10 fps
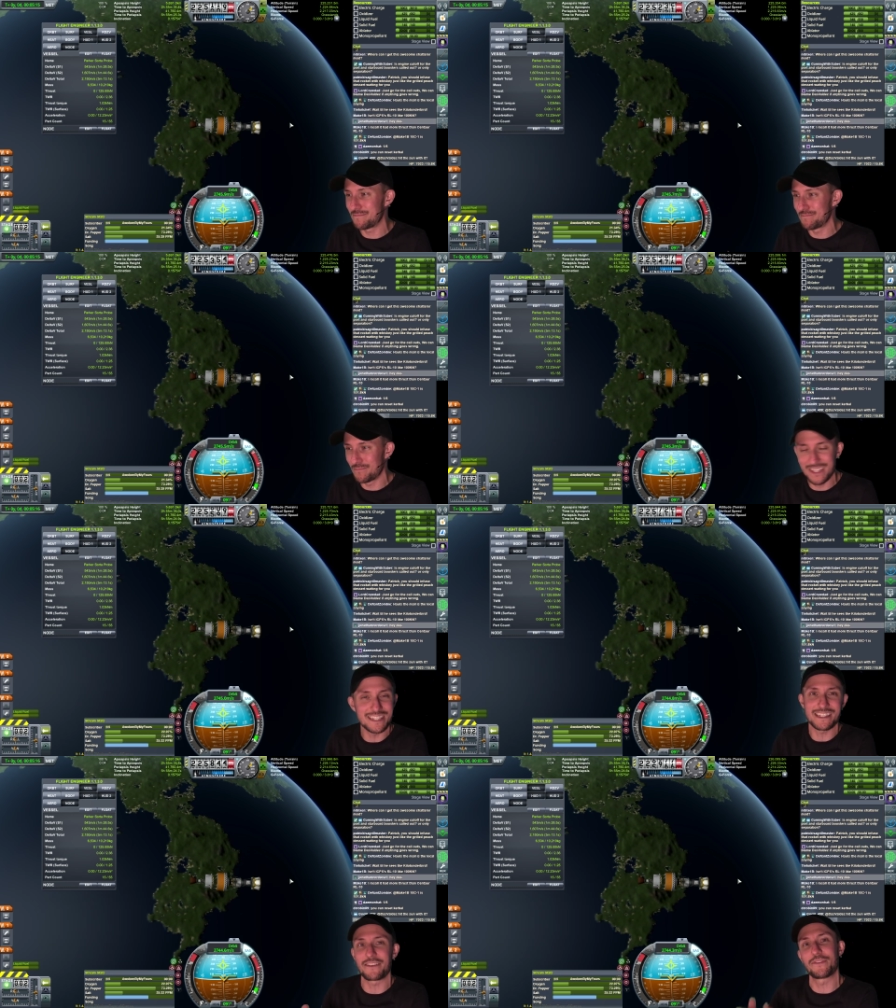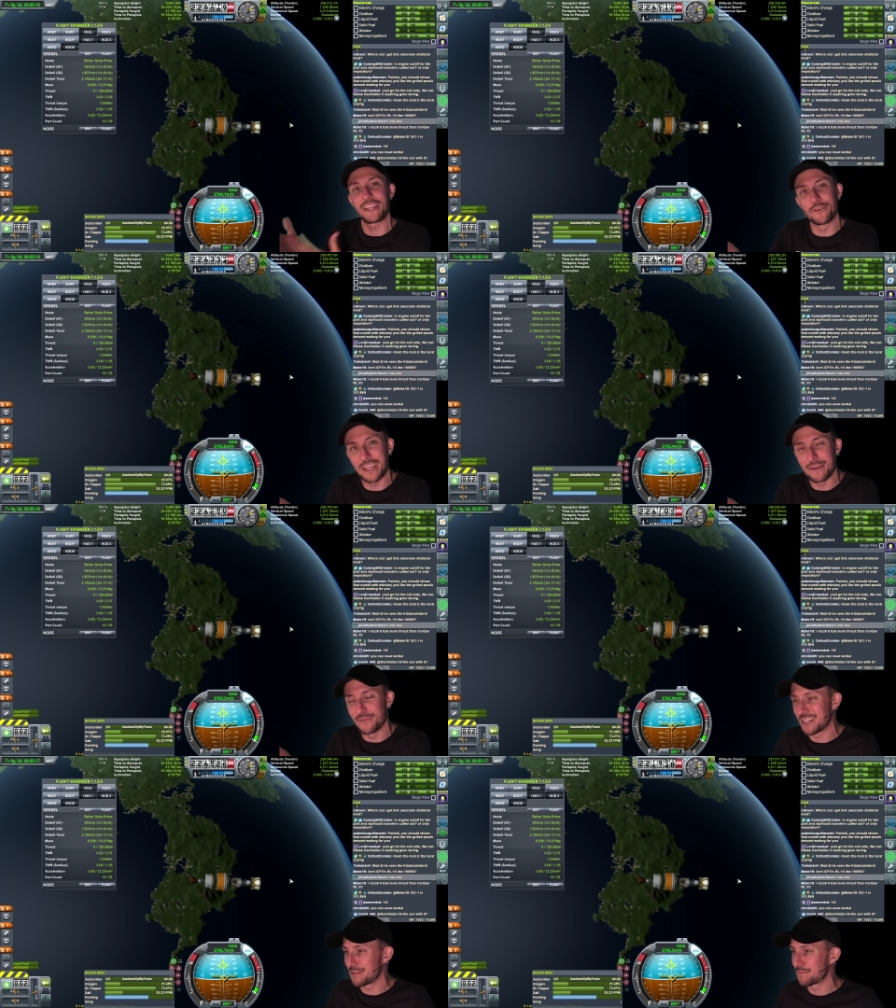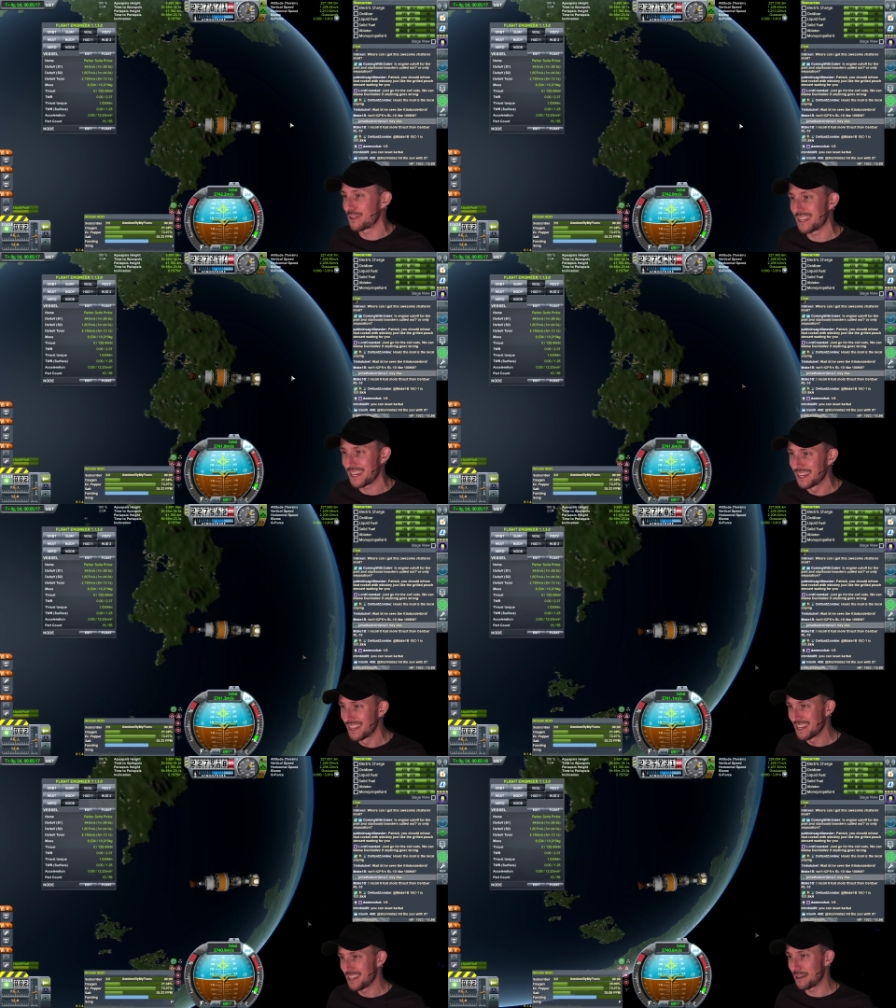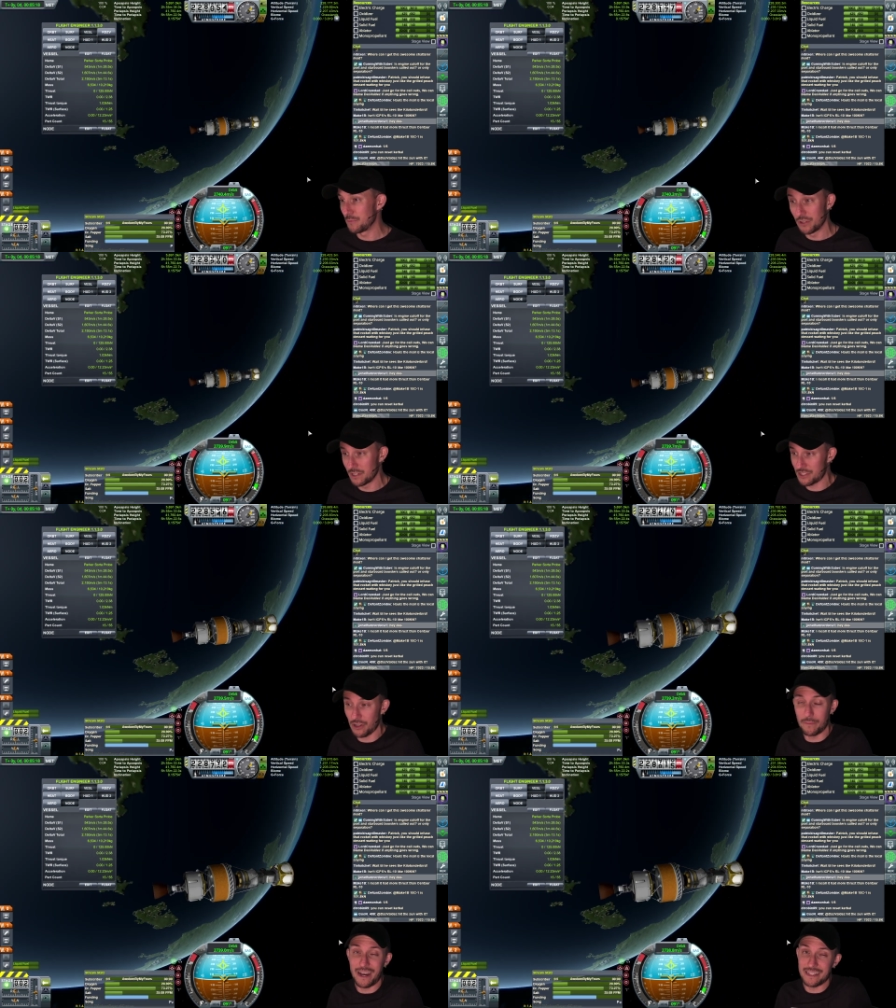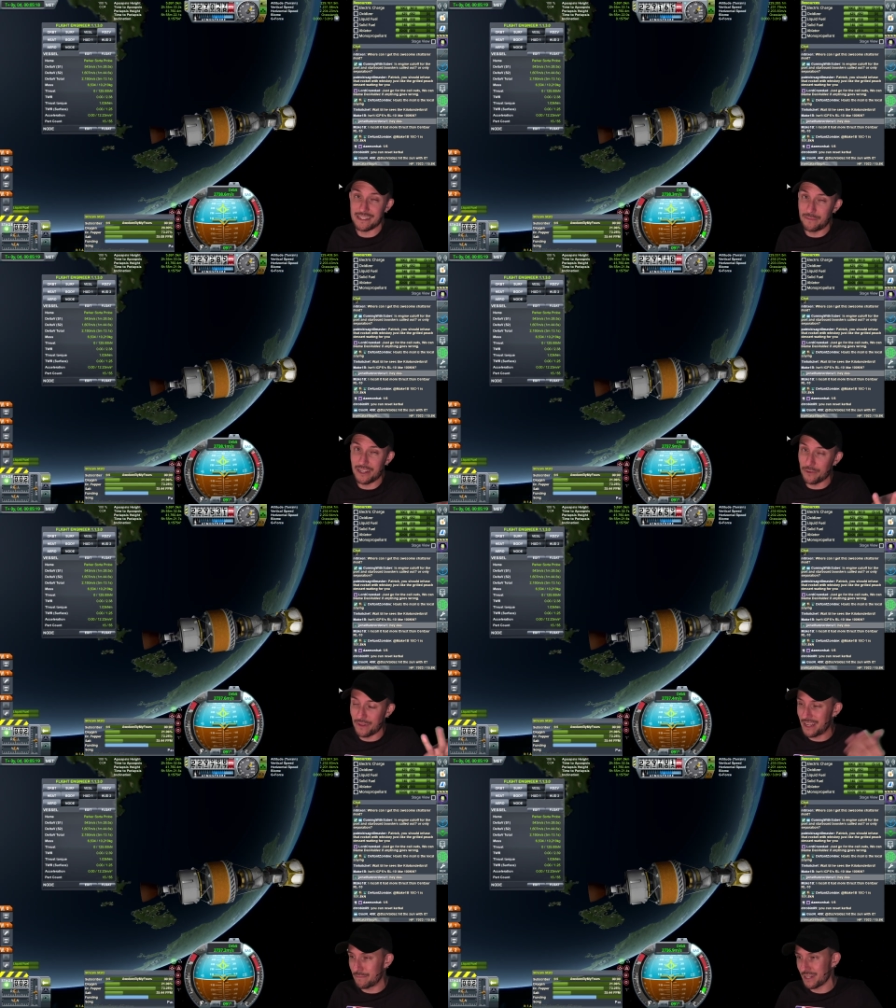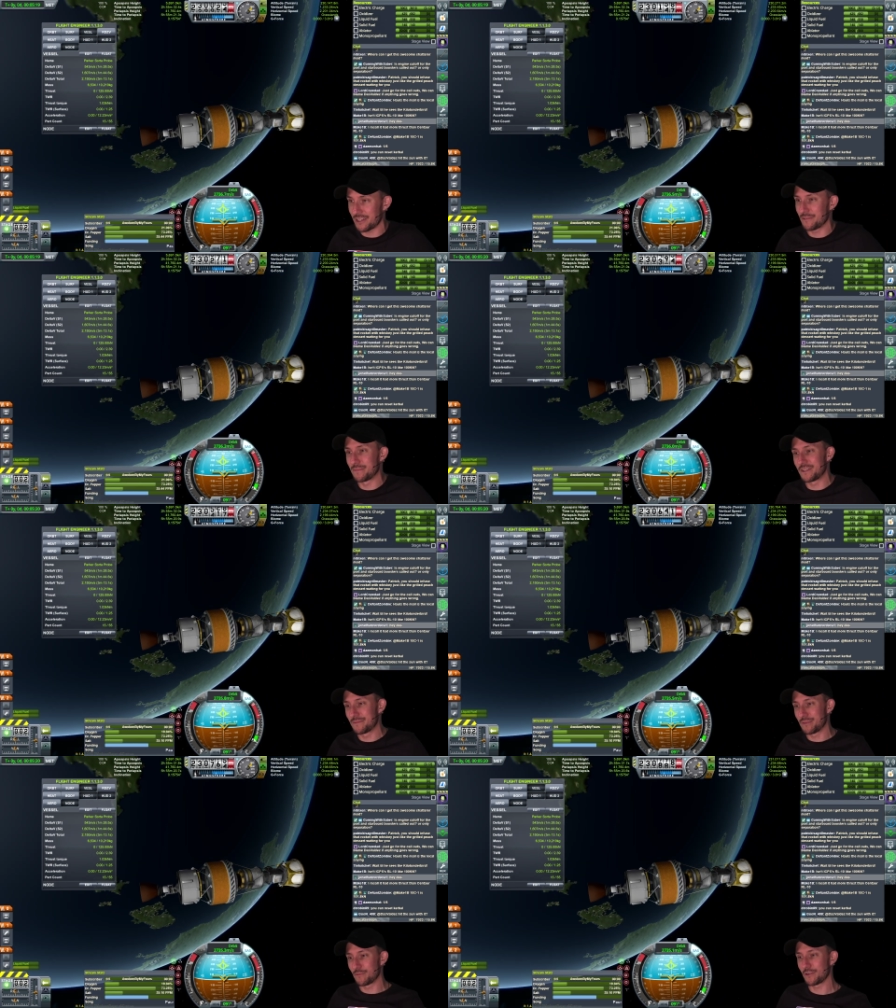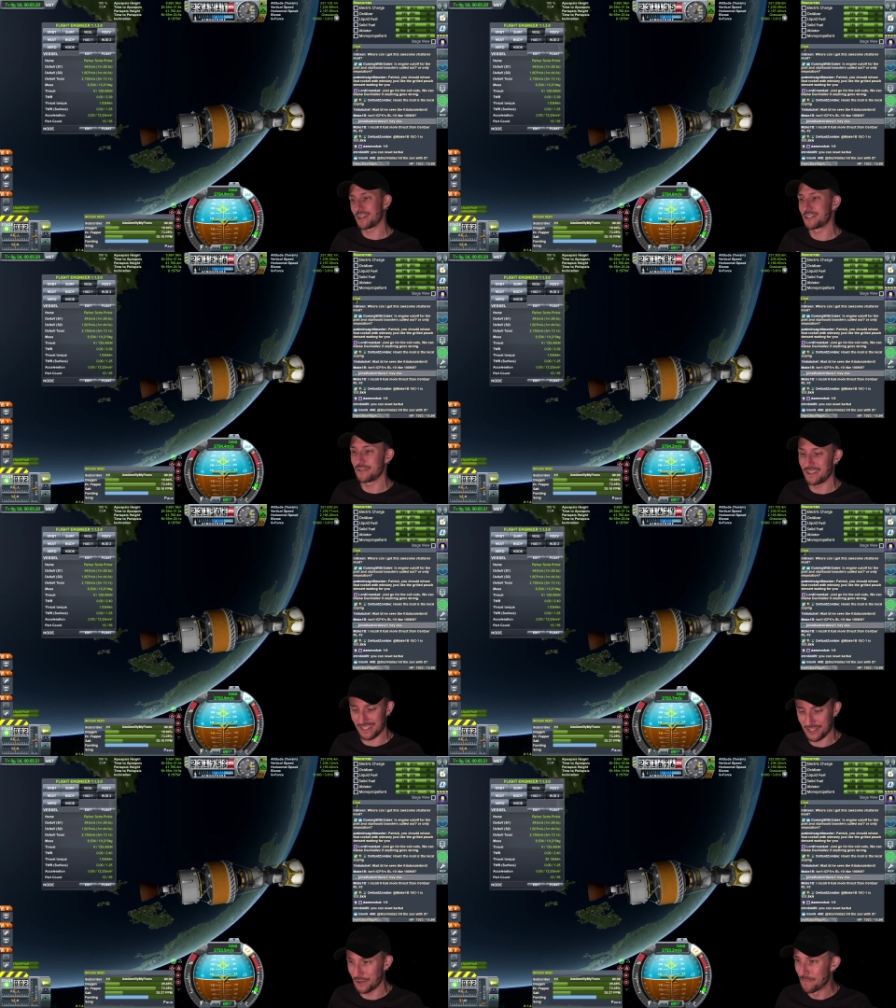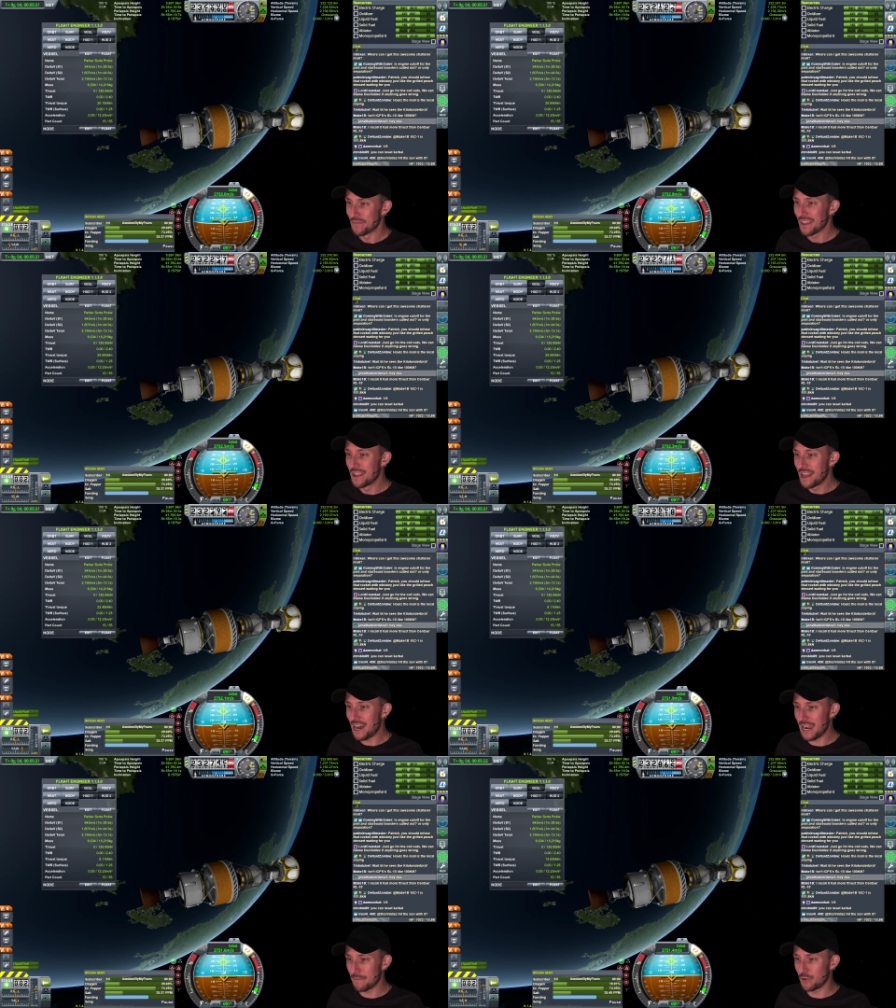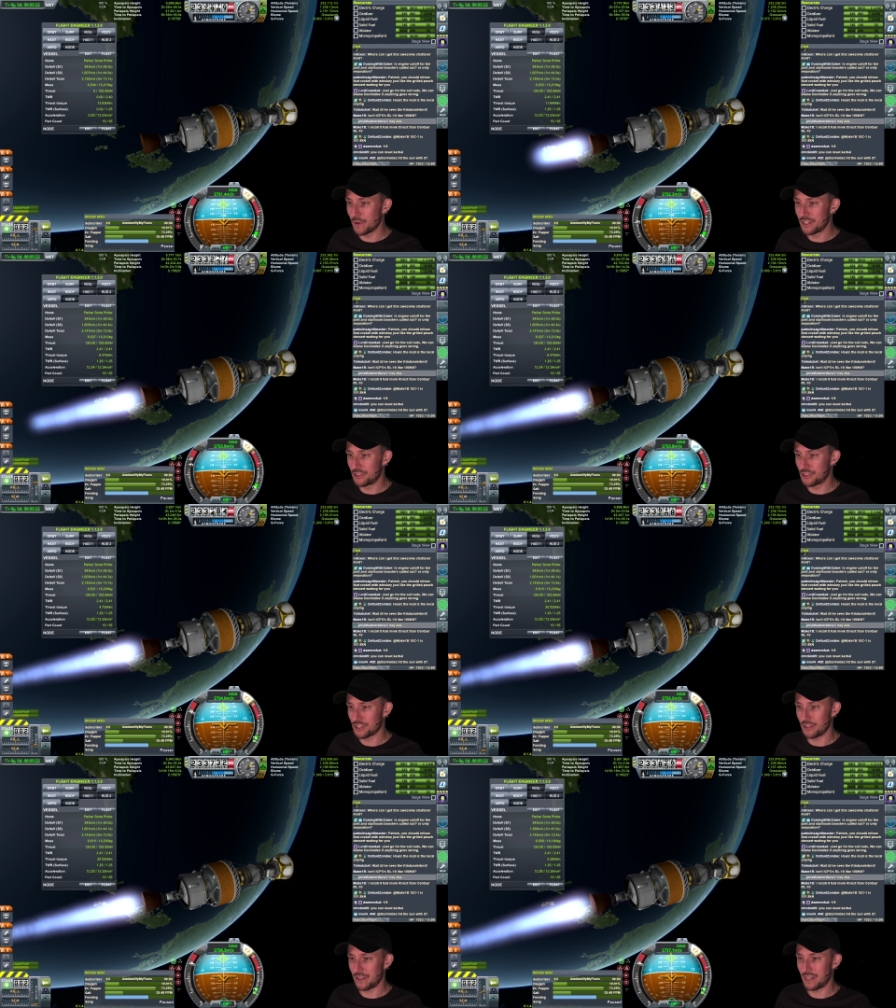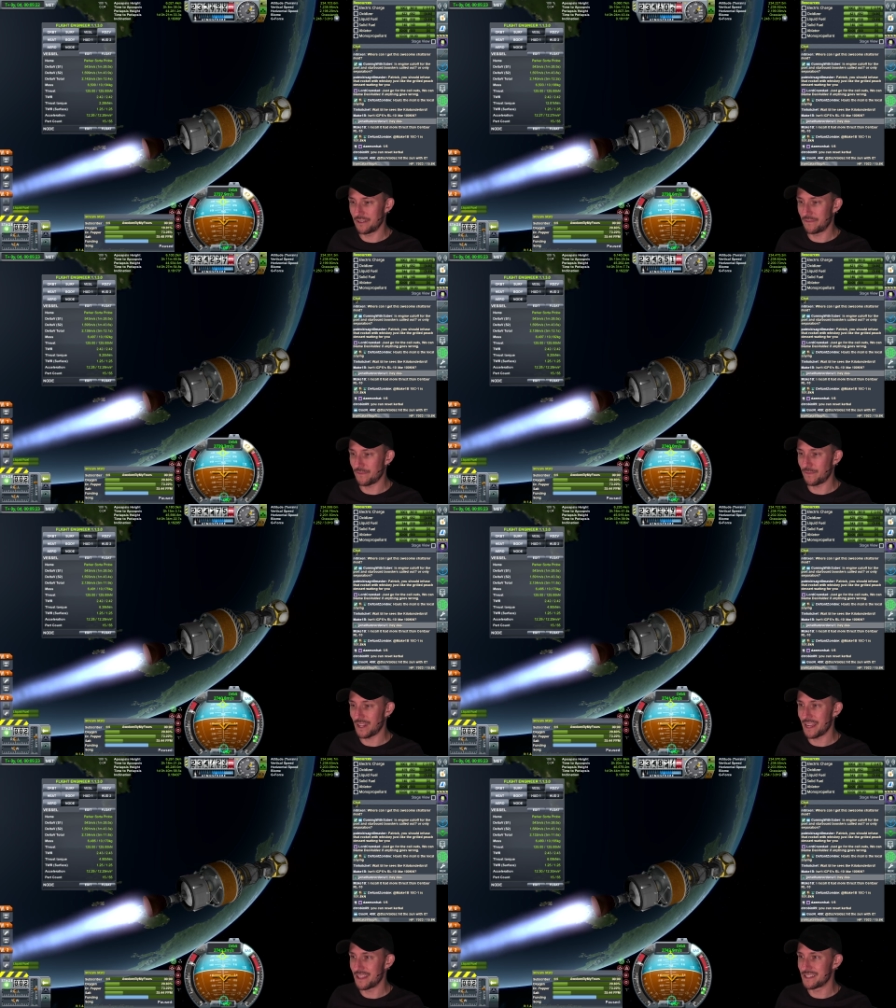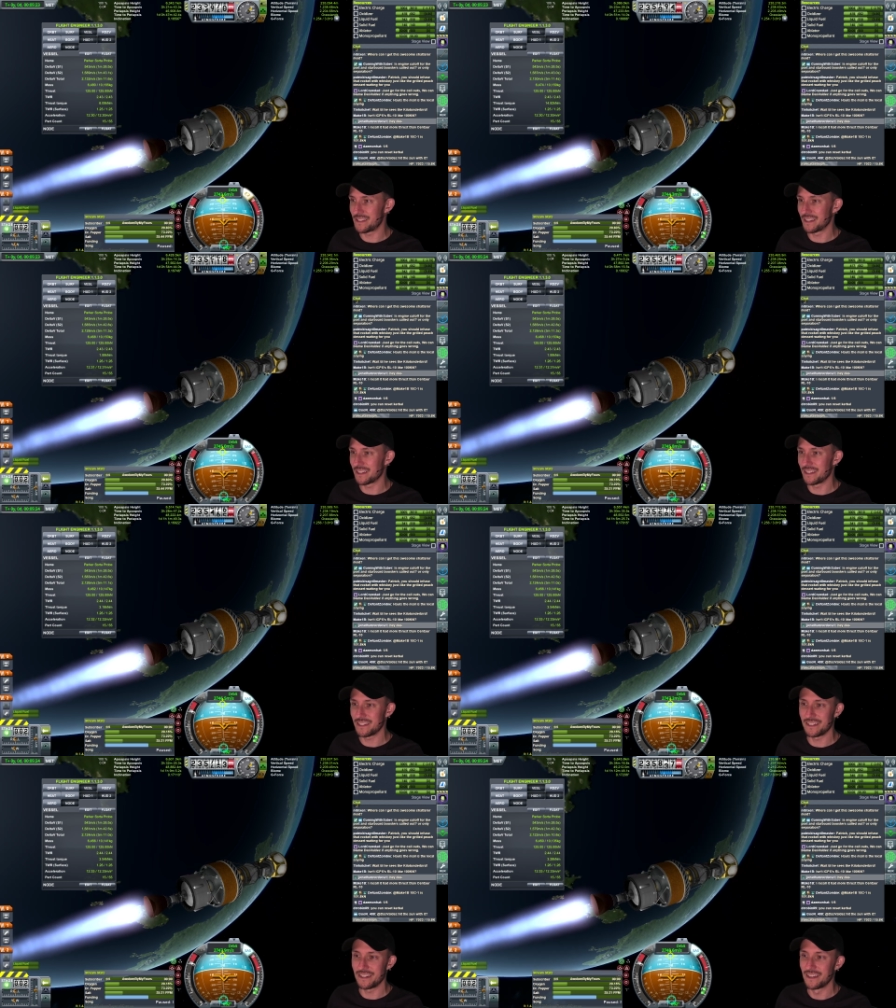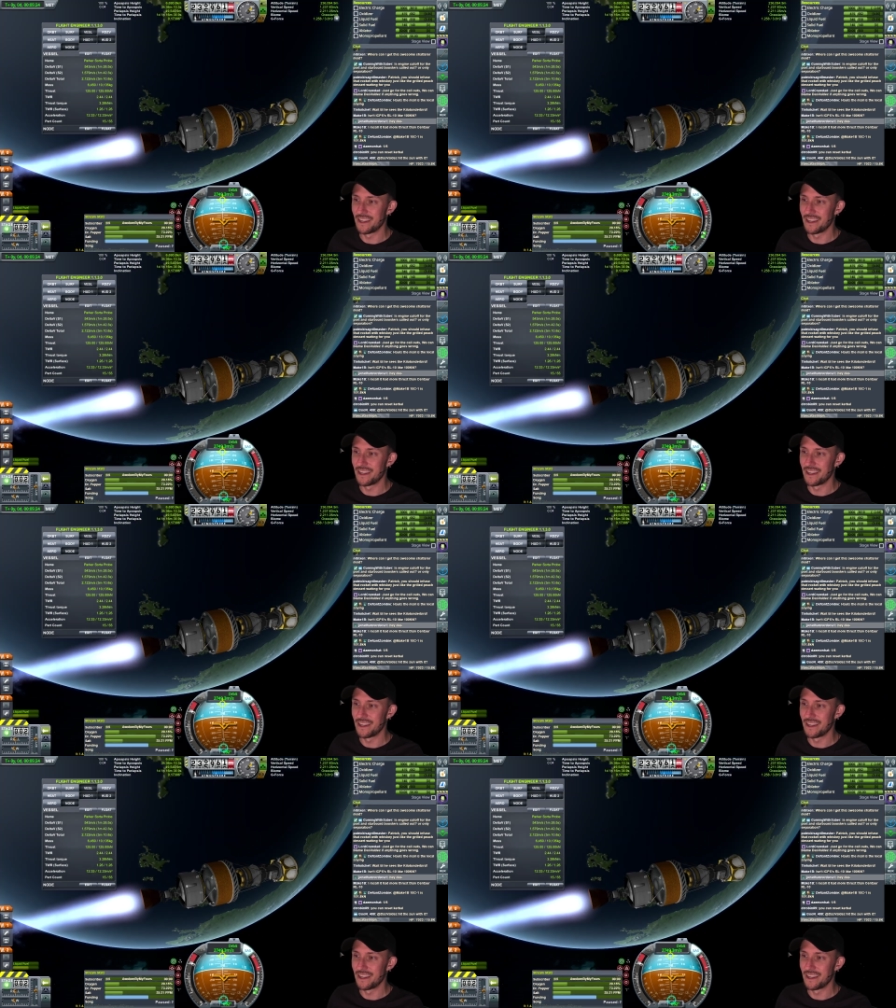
this is a video game we can play. You can install mods to make your planet bigger, but we're not doing that. So I'm going to just go ahead and fly this thing again.